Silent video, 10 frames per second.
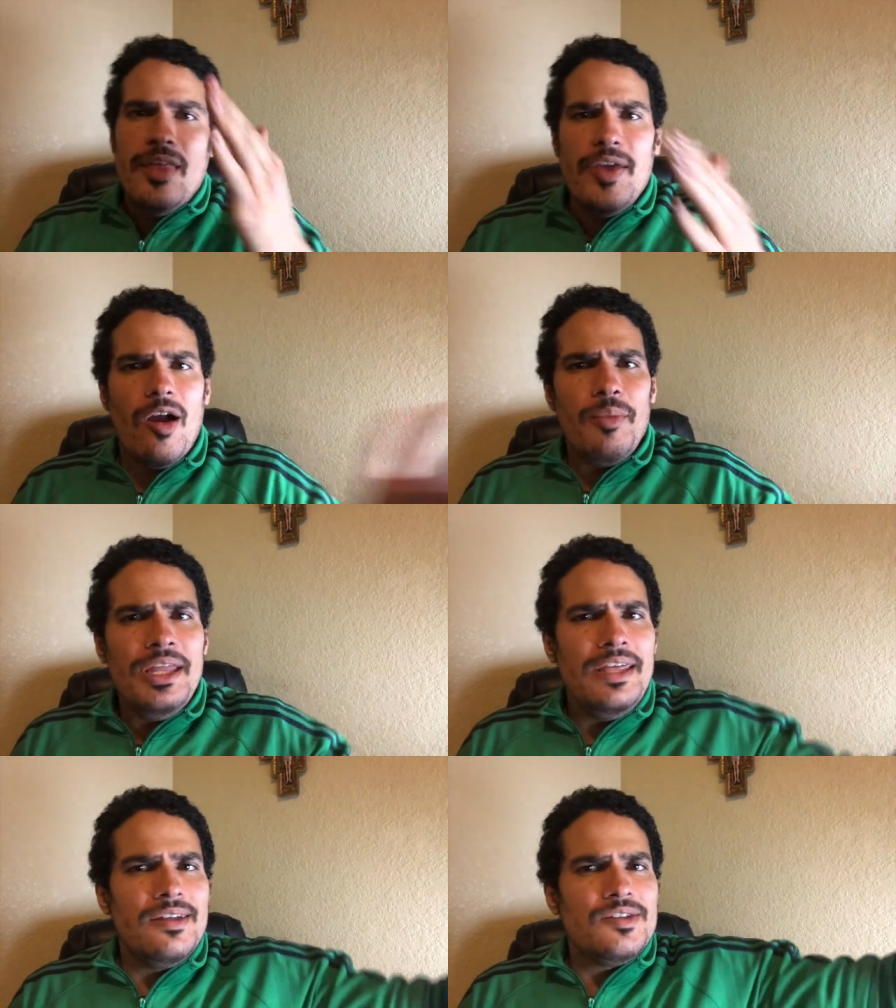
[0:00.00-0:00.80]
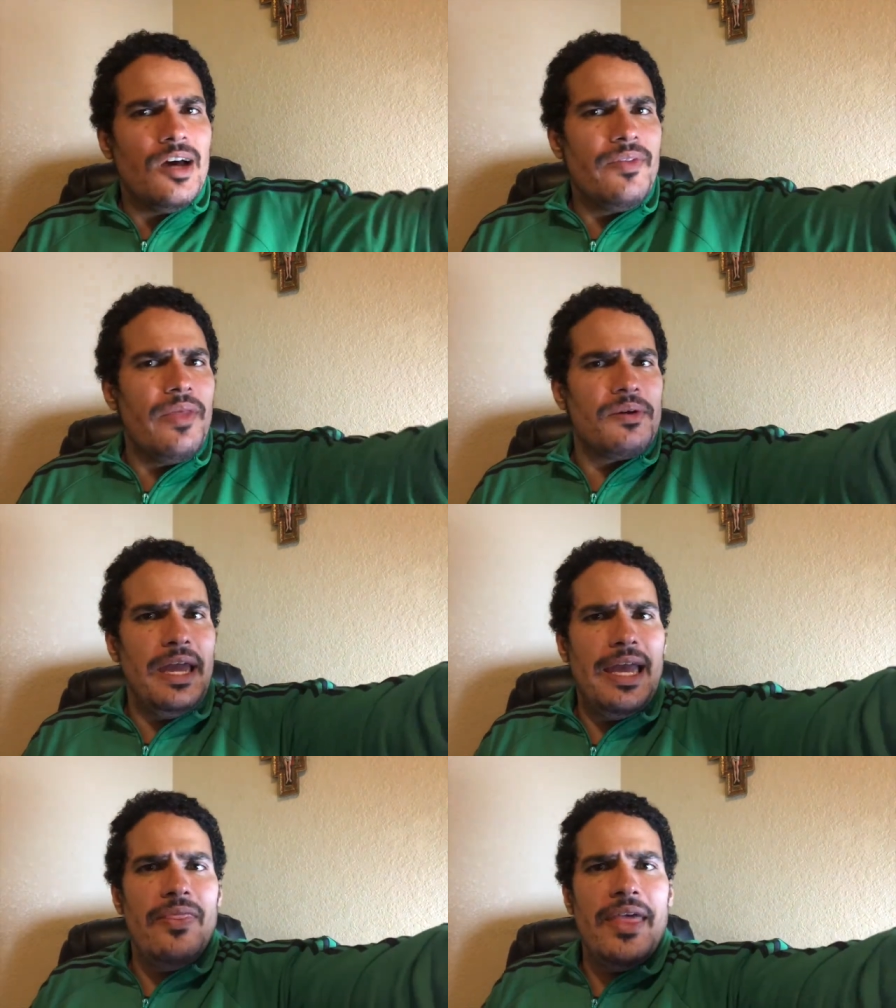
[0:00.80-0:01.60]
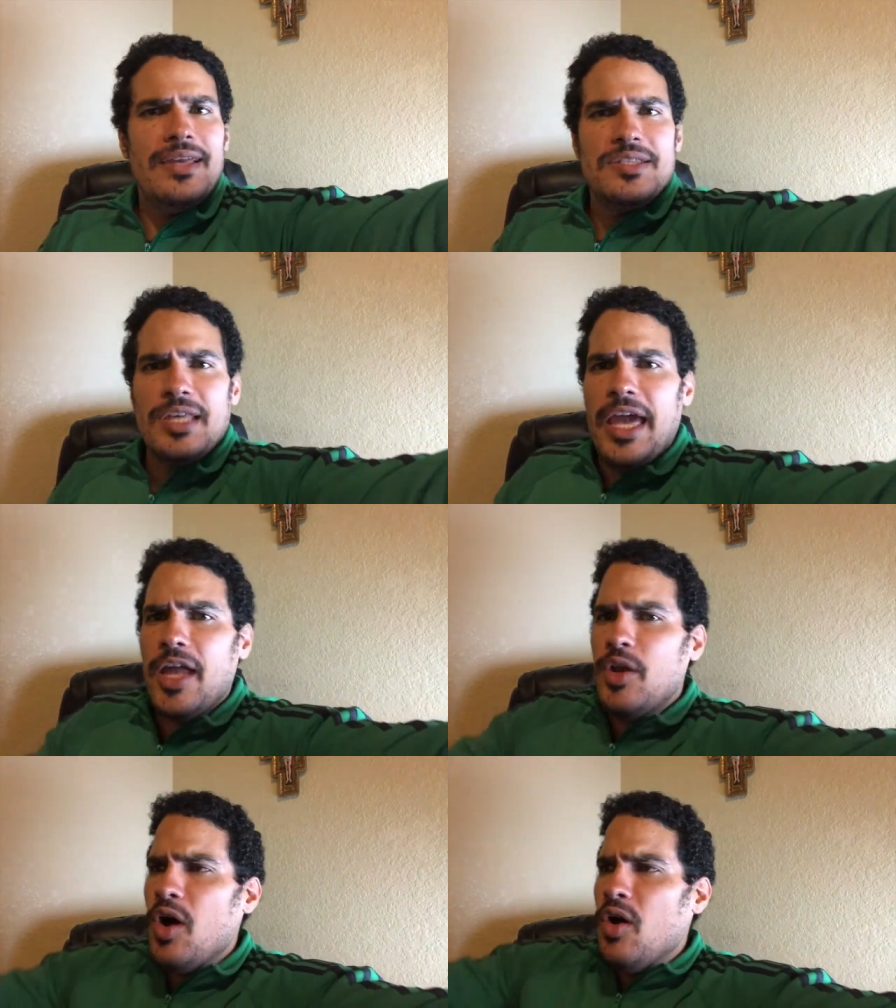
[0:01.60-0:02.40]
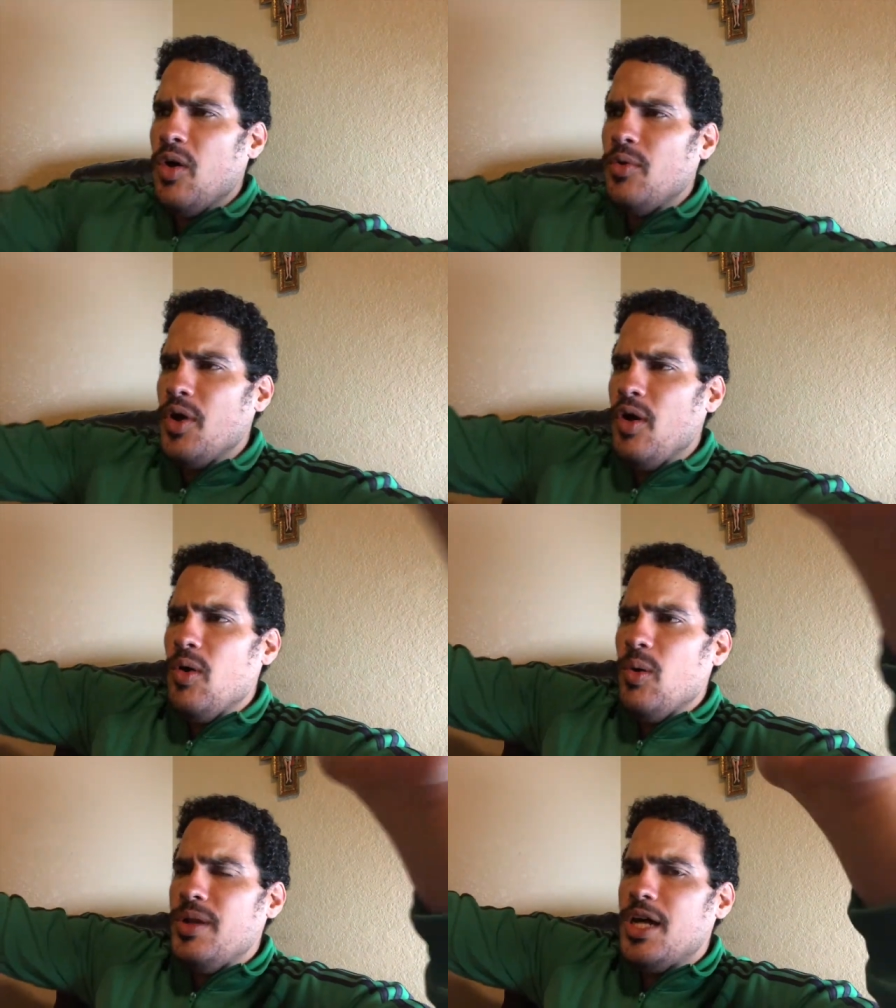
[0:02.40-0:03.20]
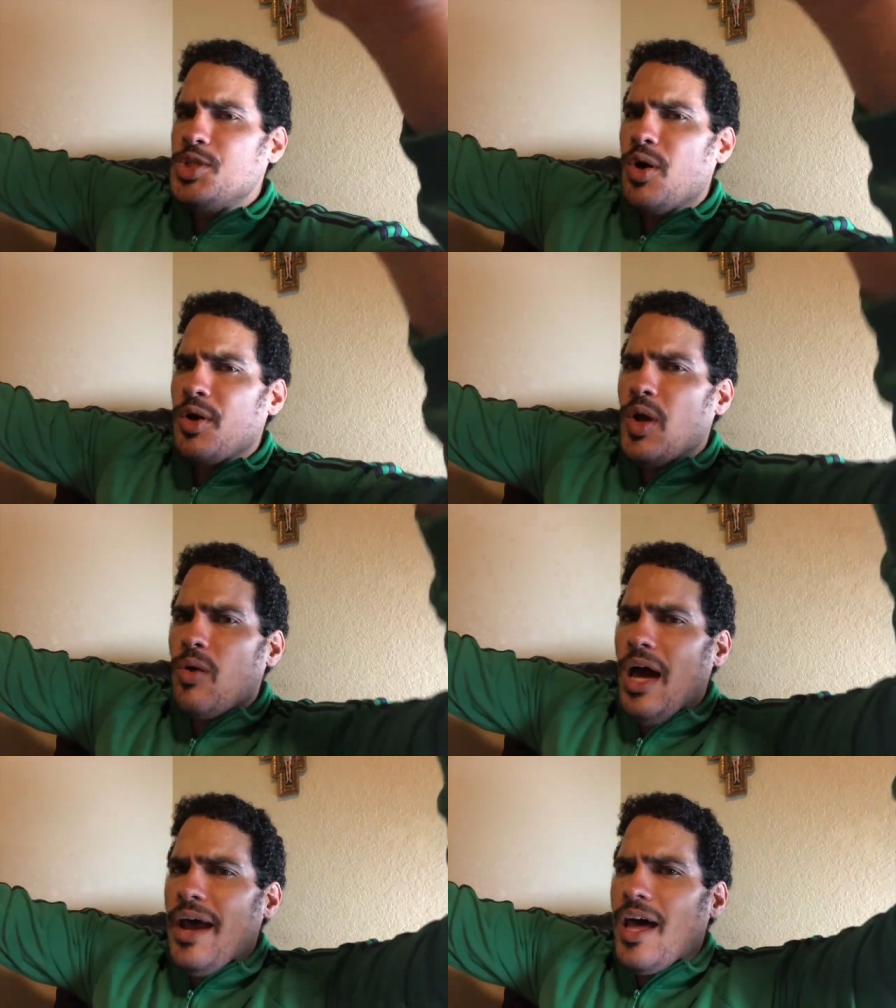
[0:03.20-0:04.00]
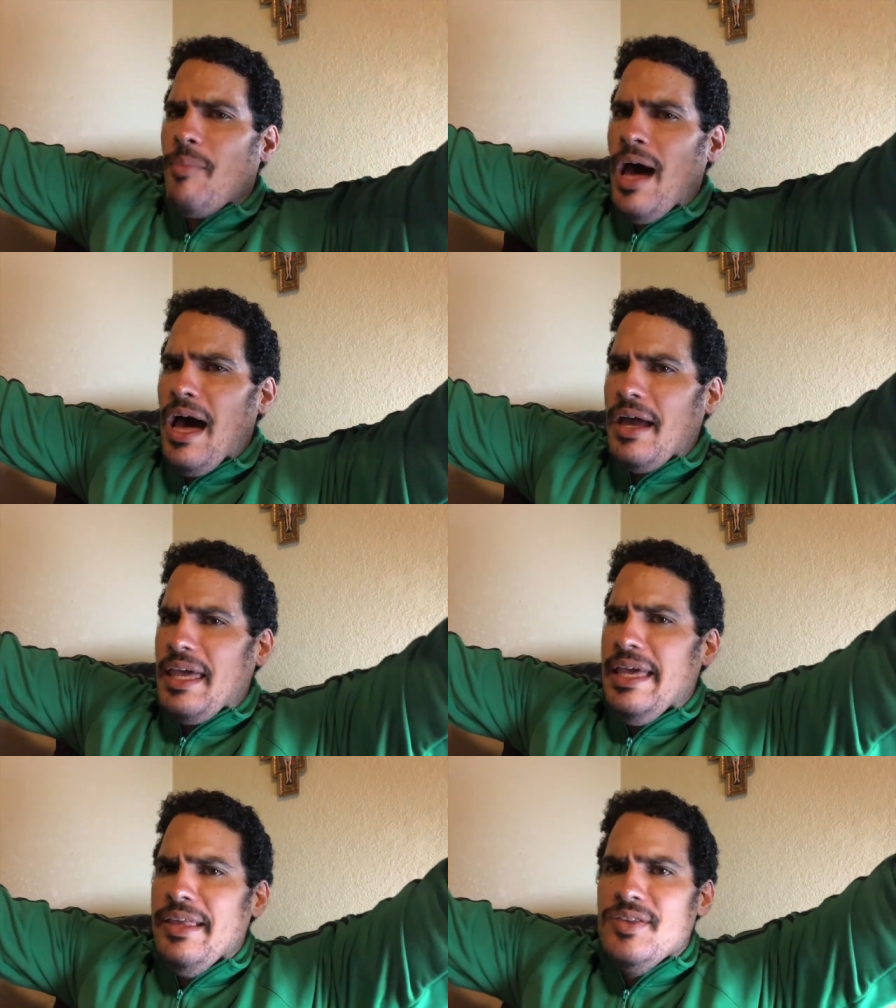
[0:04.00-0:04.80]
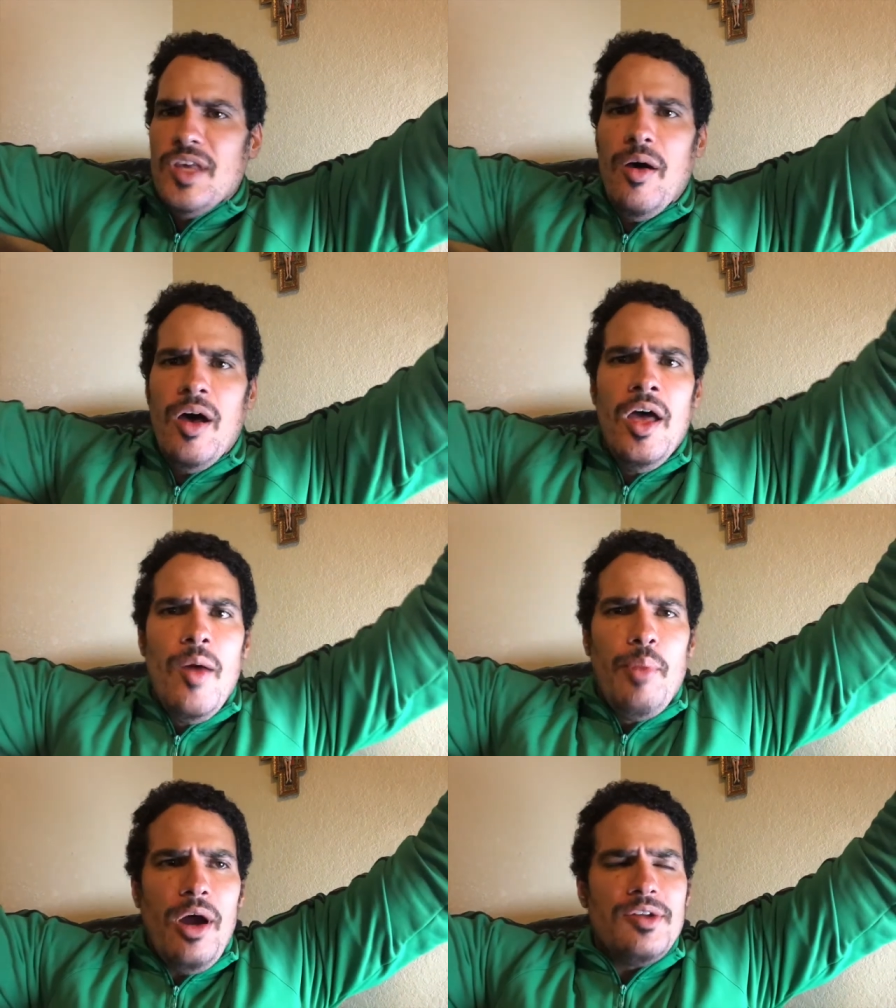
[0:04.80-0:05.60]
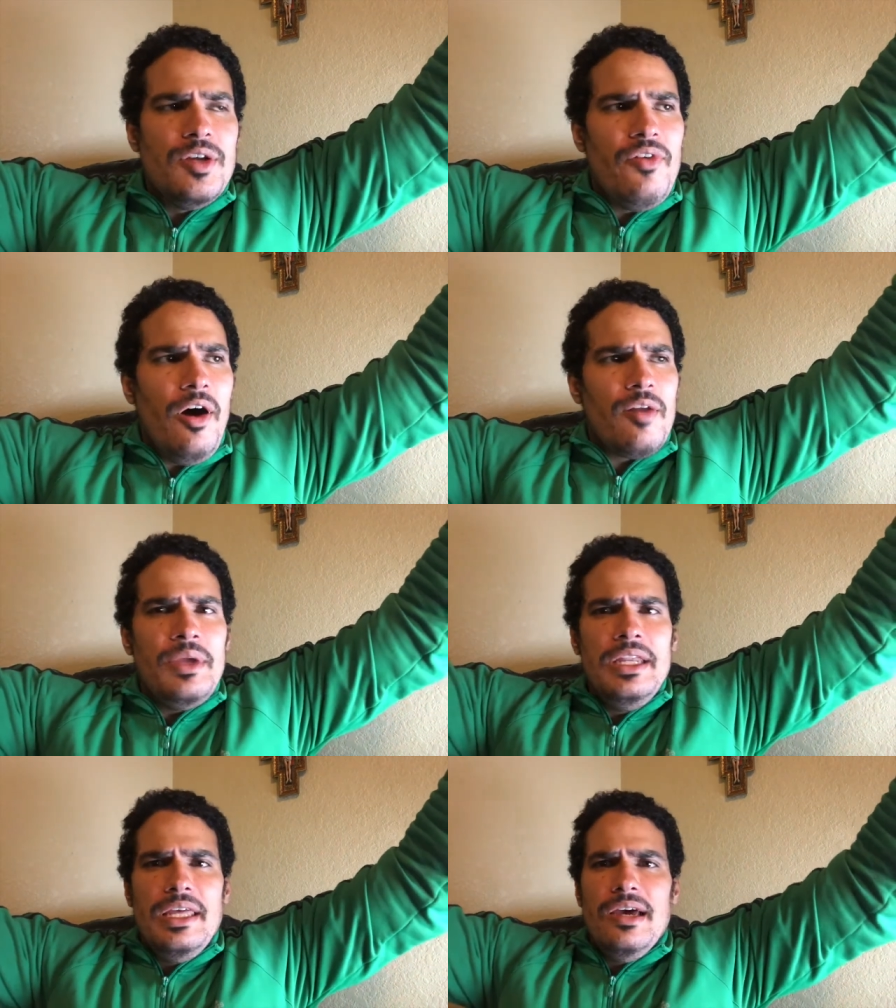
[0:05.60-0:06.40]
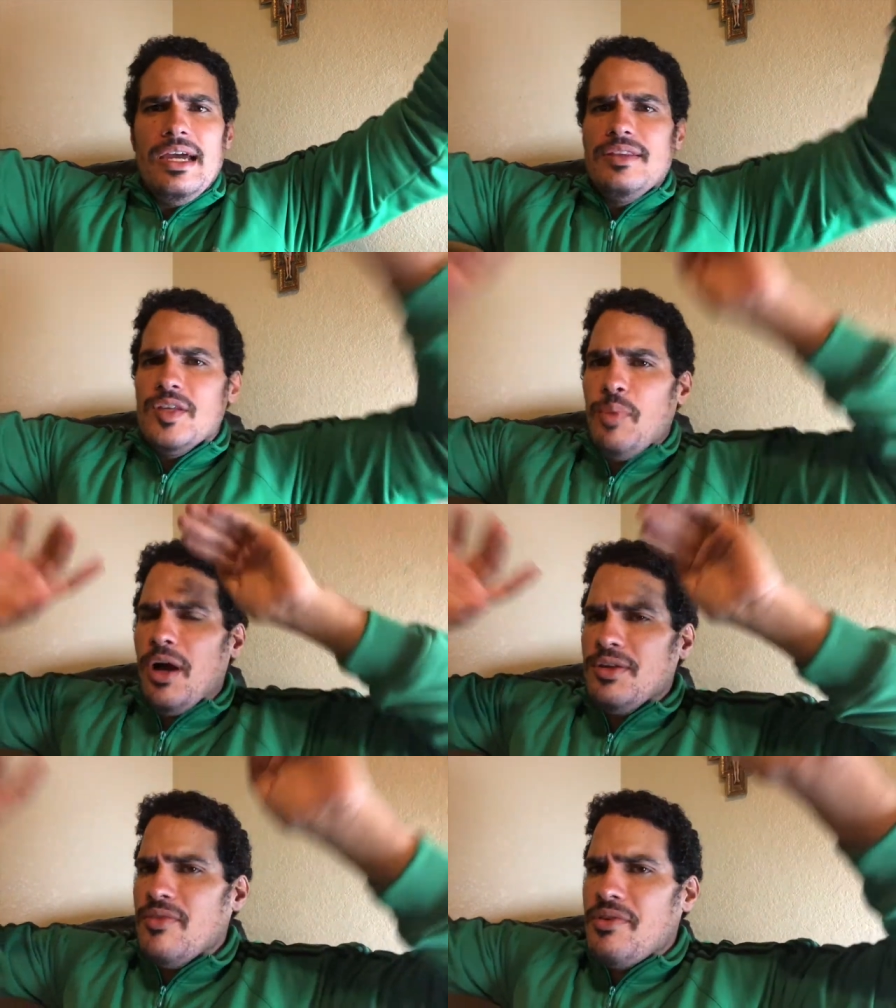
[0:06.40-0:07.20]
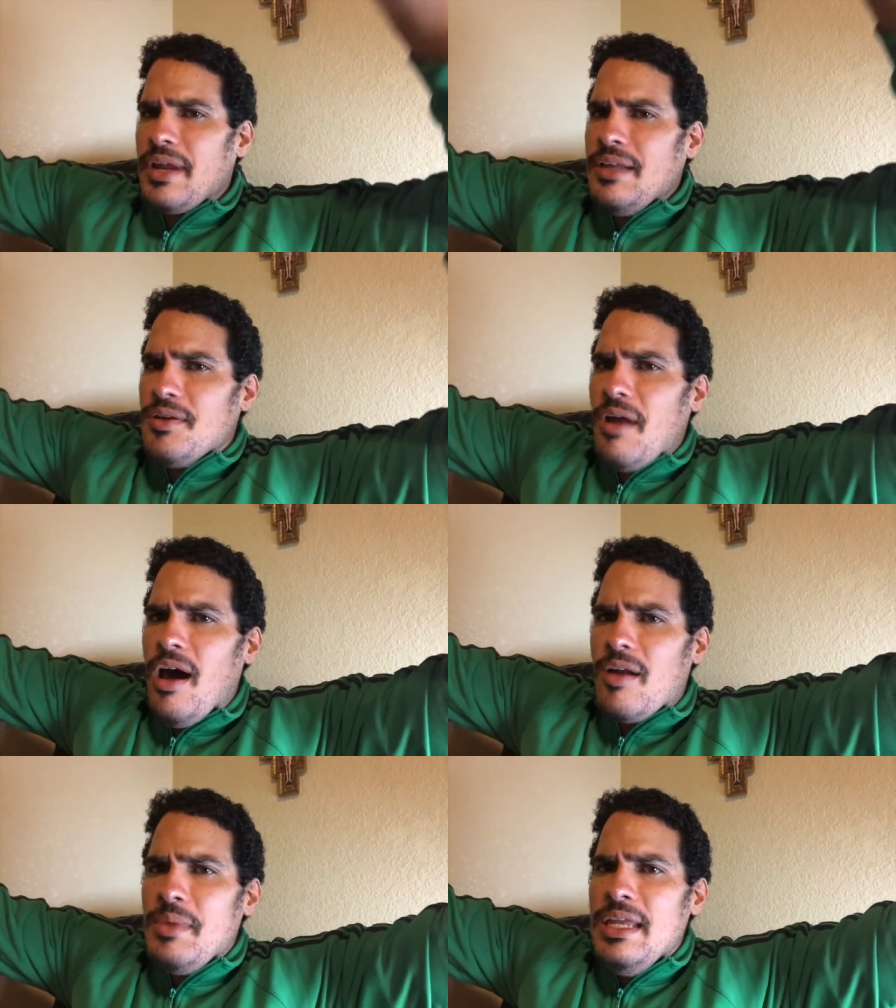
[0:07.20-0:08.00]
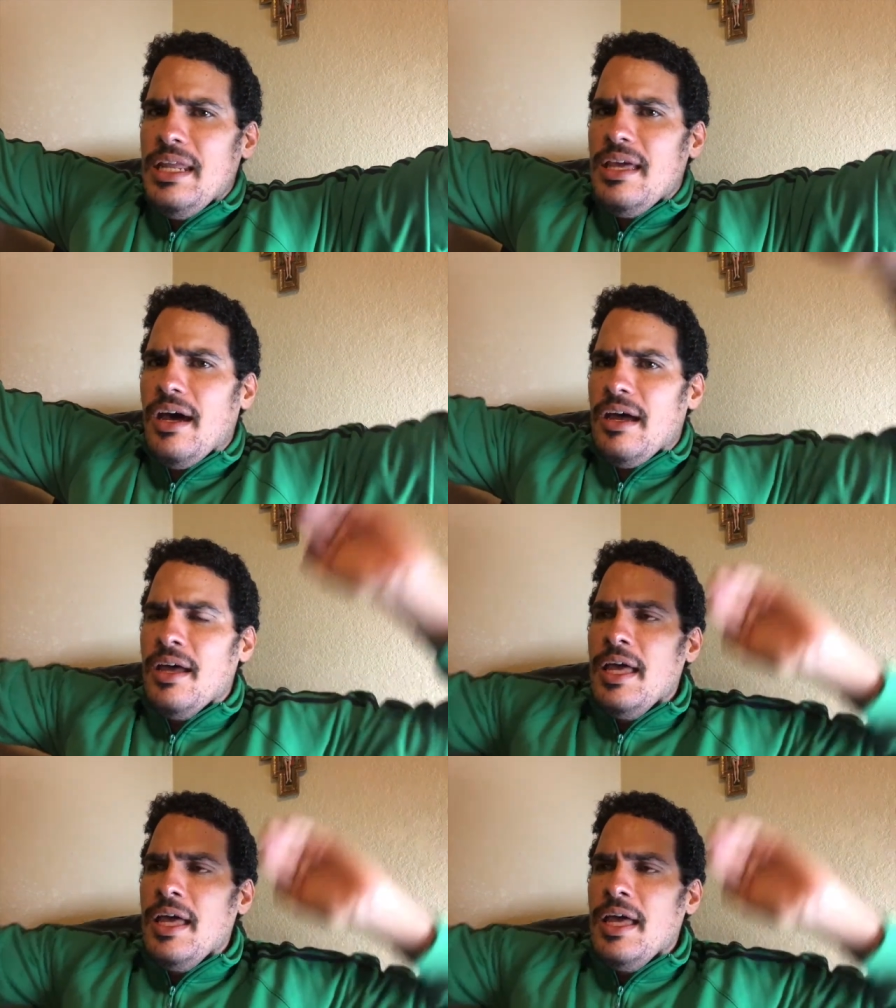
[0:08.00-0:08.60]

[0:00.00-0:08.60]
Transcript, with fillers: The Armenians, on the other hand, they say, no, no, Nagorno-Karabakh is a part of Armenia. It is part of Greater Armenia.